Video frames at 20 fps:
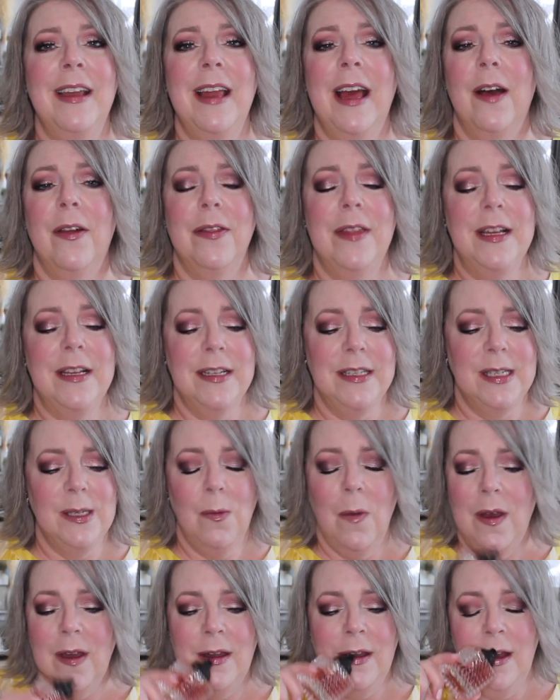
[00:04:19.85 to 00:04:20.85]
Now this
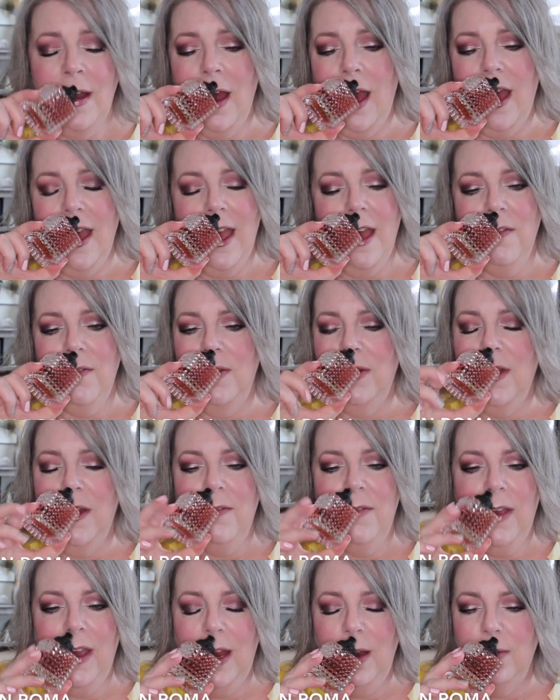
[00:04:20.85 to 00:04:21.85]
one I have a
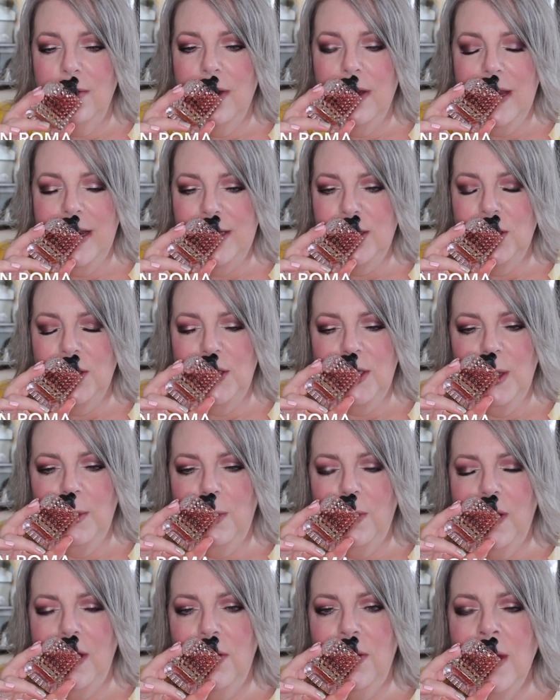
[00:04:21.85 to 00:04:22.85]
love-hate
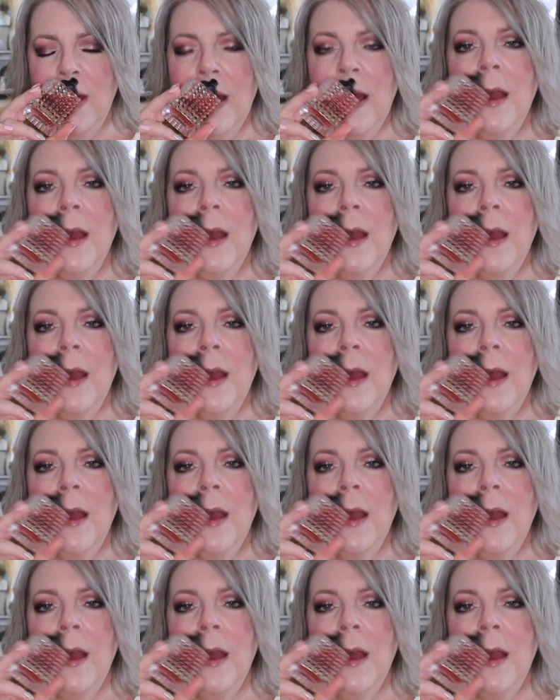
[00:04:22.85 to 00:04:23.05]
relationship with.